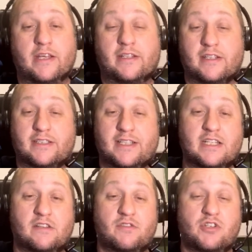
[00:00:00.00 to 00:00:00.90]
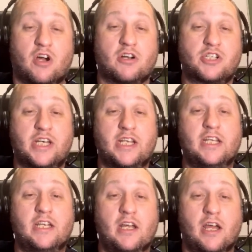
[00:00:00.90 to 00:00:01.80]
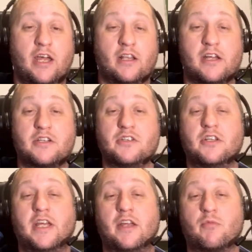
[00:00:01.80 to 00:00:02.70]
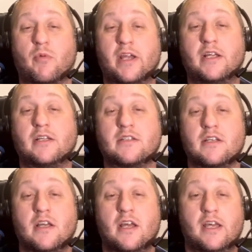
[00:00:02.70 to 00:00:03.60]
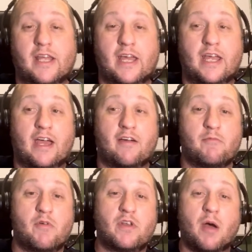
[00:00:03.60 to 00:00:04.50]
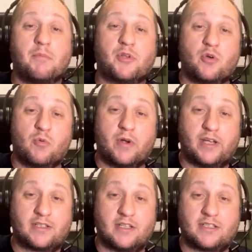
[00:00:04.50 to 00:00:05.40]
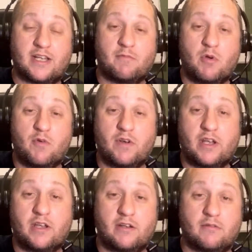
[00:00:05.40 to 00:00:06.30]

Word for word: success of Shang-Chi and Legend of the Ten Rings, they have moved it up two weeks instead of moving it